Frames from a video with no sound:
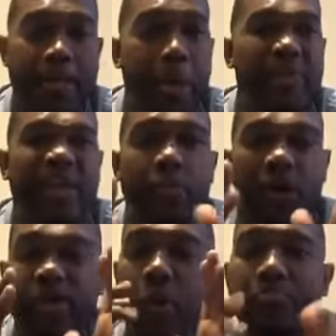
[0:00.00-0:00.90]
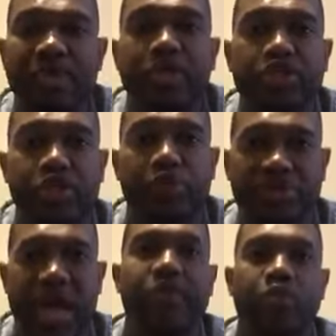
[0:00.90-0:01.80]
You know, he will, he will minister you in
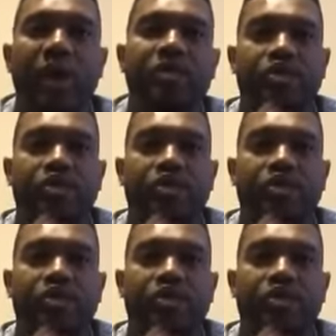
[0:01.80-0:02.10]
that way.